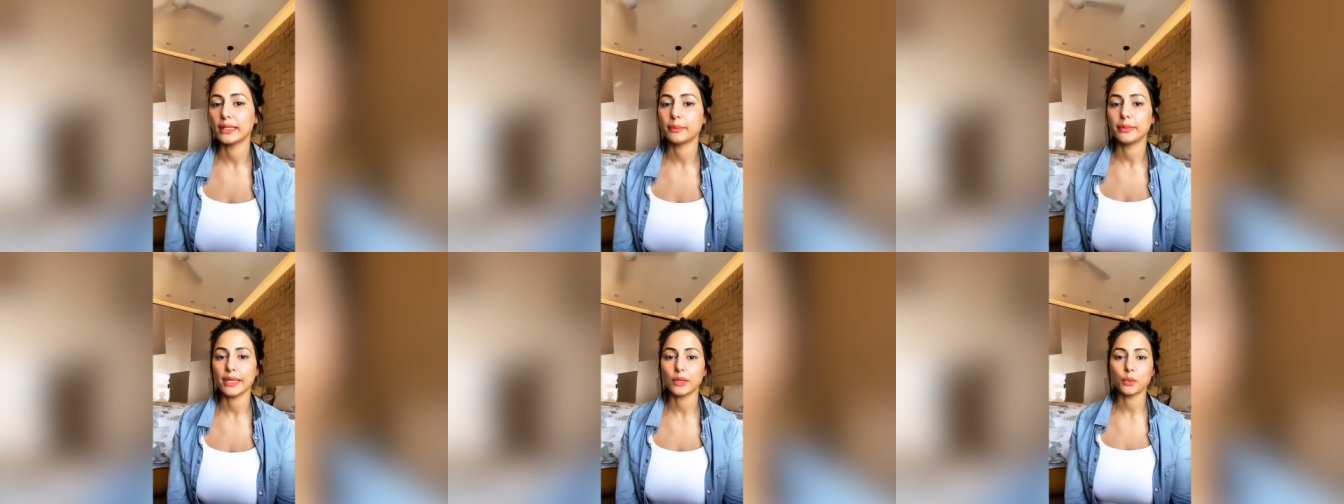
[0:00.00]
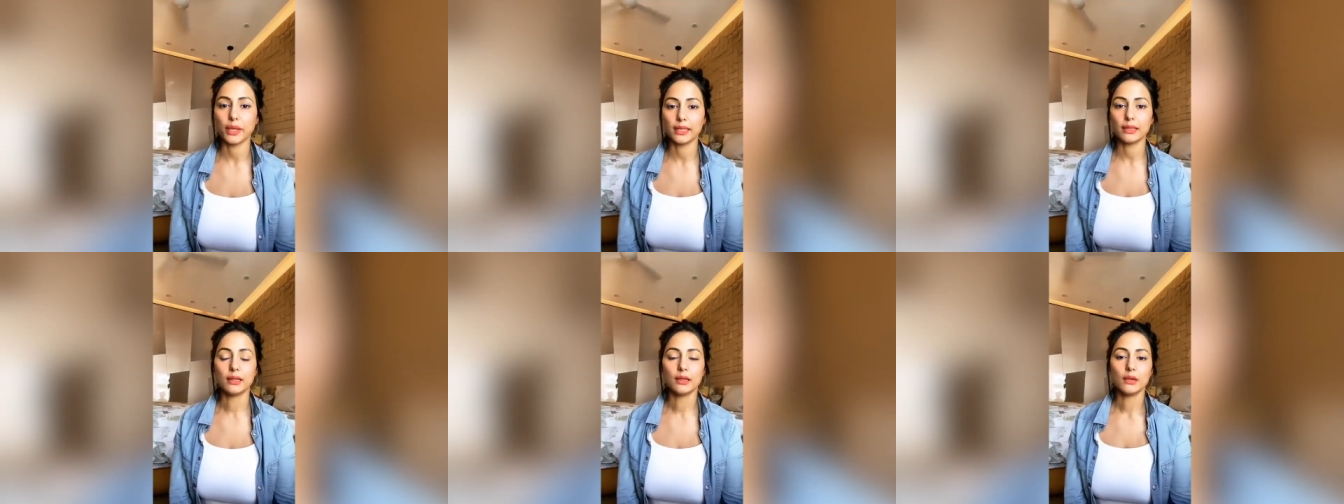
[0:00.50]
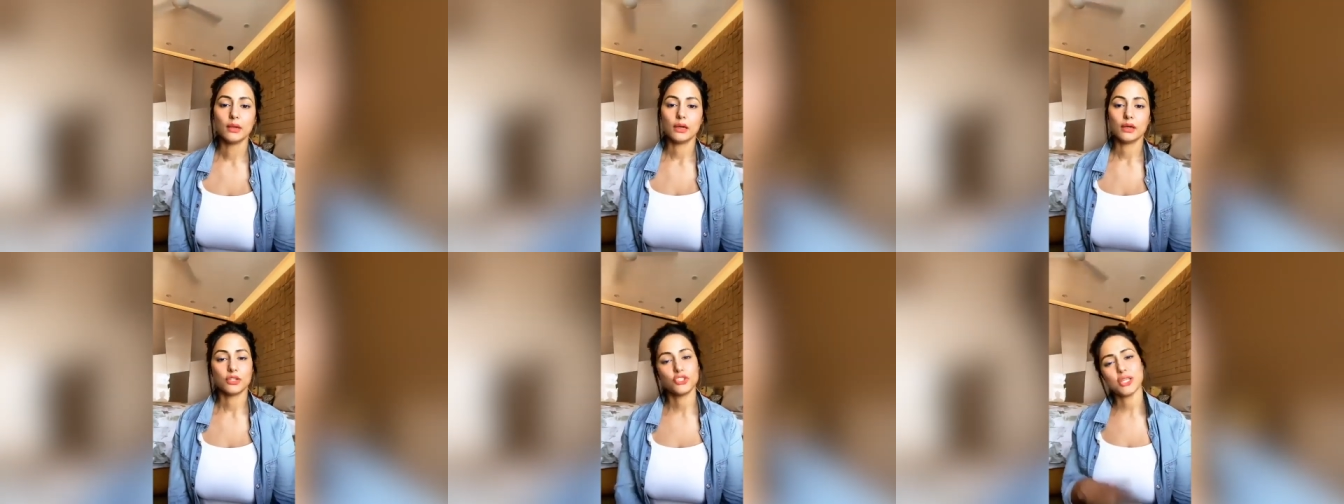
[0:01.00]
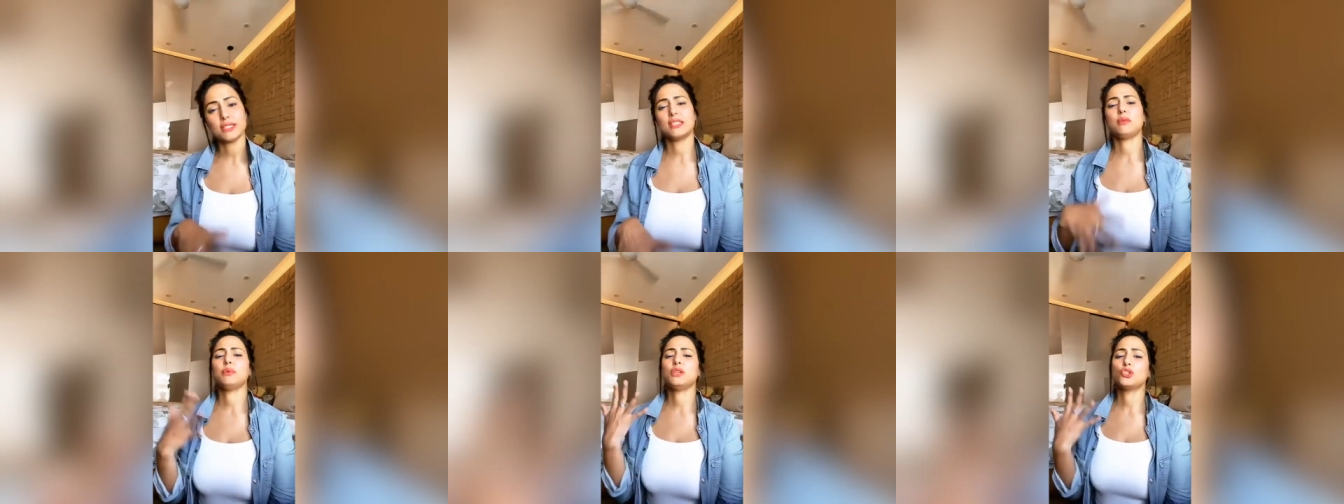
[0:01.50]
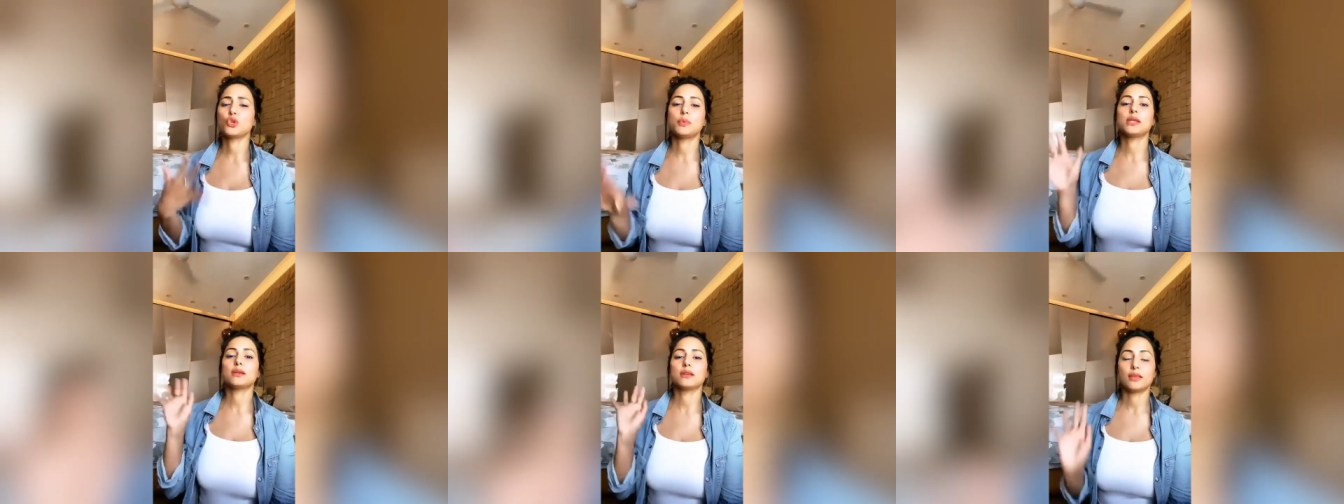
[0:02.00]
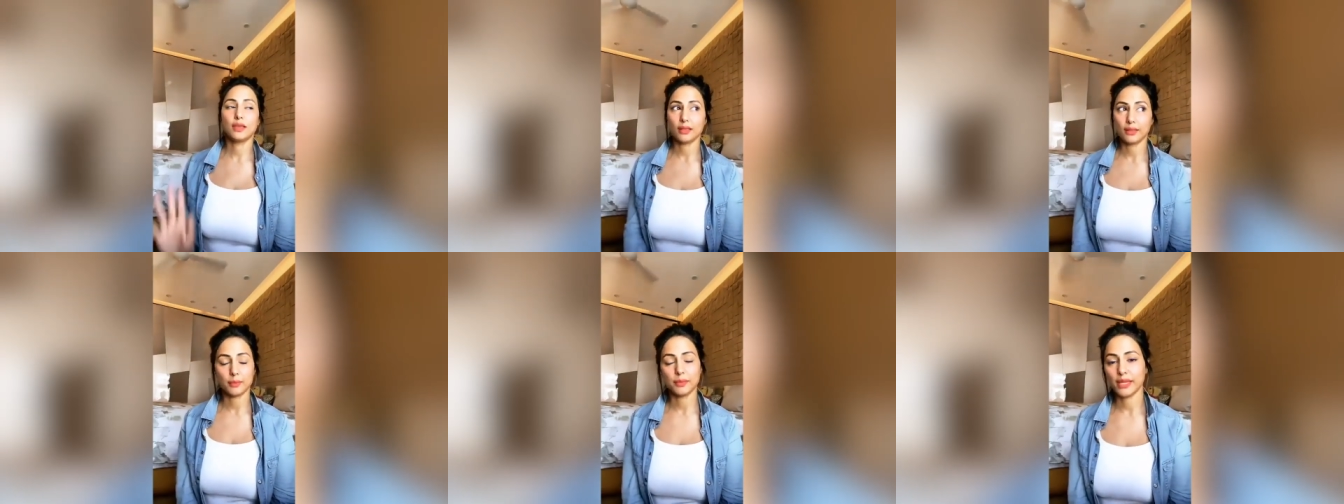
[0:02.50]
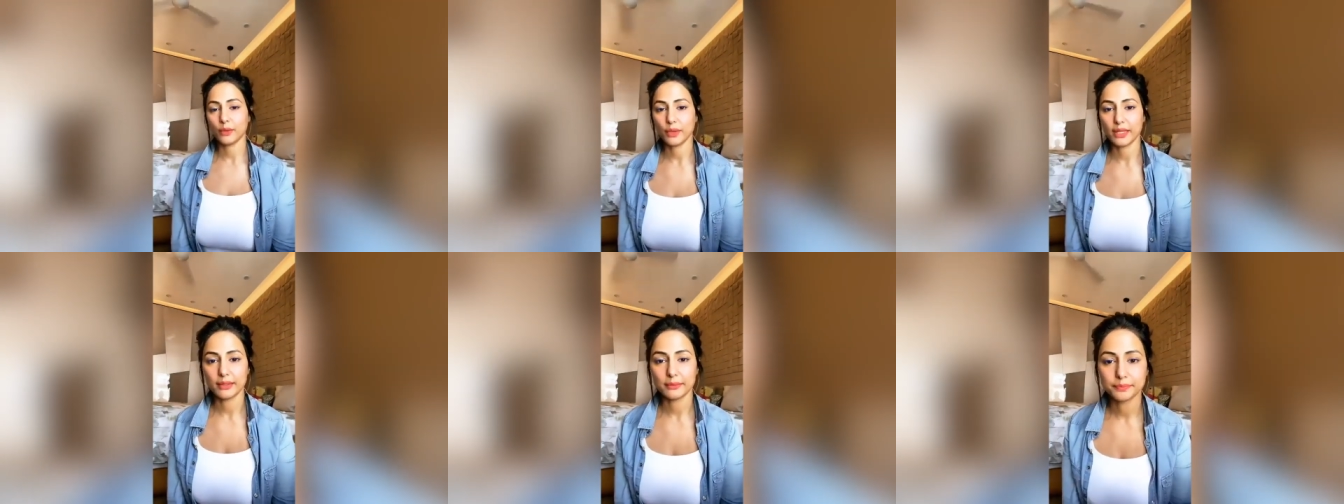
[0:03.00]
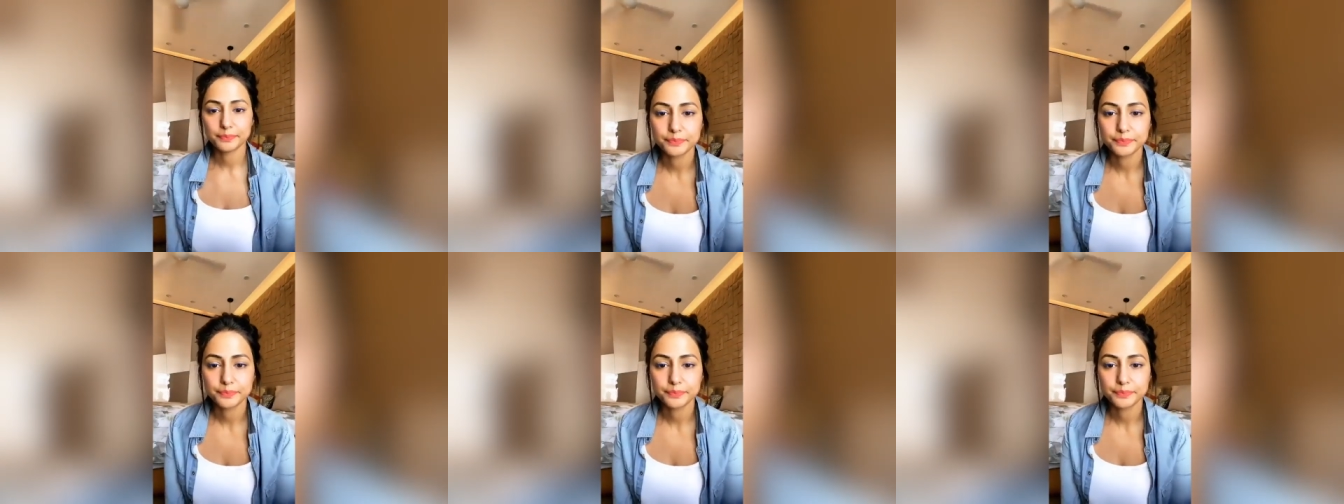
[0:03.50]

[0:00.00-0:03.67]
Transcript: They're playing well. Jesse B, jo bhi karke, they're playing well.